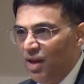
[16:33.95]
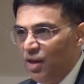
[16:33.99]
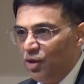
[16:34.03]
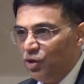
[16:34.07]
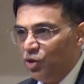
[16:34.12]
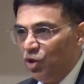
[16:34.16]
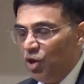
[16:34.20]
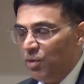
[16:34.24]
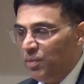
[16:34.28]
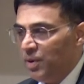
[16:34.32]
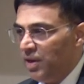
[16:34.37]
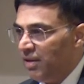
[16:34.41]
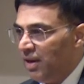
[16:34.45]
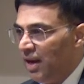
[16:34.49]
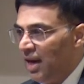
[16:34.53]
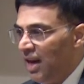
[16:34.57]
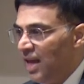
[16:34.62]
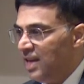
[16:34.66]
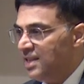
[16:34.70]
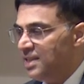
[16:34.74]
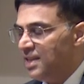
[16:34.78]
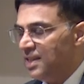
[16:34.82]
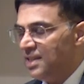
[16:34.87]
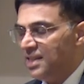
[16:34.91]
So you might
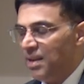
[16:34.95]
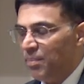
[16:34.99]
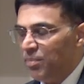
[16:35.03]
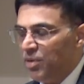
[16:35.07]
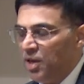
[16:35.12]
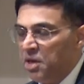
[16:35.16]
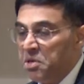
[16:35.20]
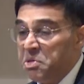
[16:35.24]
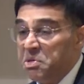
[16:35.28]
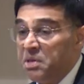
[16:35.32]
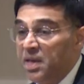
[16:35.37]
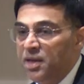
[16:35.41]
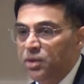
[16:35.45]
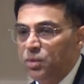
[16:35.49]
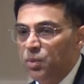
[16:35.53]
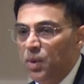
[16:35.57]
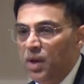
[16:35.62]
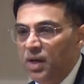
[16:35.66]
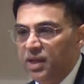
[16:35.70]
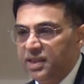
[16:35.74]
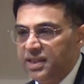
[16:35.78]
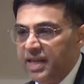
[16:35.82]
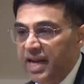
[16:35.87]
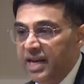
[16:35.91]
realize that something you think
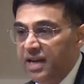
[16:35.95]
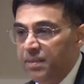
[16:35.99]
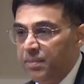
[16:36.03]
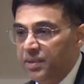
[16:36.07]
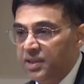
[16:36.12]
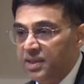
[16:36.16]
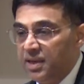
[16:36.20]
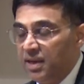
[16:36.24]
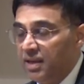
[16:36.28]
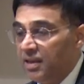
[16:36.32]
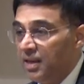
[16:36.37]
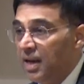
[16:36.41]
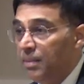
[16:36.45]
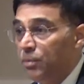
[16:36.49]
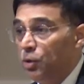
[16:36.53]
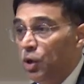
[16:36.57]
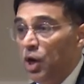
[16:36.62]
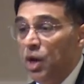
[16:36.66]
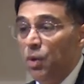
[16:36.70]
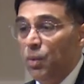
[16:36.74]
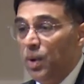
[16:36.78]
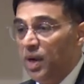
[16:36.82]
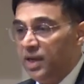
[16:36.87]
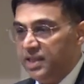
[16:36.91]
works 80% of the time
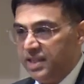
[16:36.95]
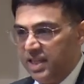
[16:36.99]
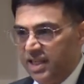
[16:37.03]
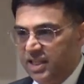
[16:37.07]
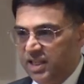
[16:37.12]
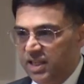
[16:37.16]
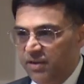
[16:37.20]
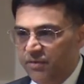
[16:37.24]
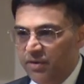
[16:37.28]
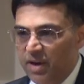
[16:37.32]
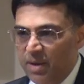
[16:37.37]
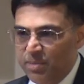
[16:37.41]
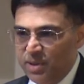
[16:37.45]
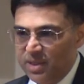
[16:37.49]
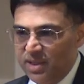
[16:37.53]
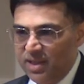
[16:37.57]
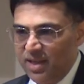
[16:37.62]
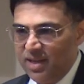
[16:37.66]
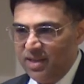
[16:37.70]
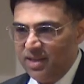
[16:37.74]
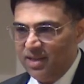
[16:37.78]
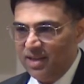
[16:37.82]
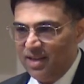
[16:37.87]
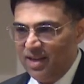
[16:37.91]
only works
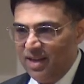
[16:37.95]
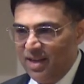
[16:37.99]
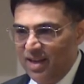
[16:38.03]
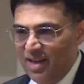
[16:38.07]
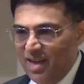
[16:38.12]
65%,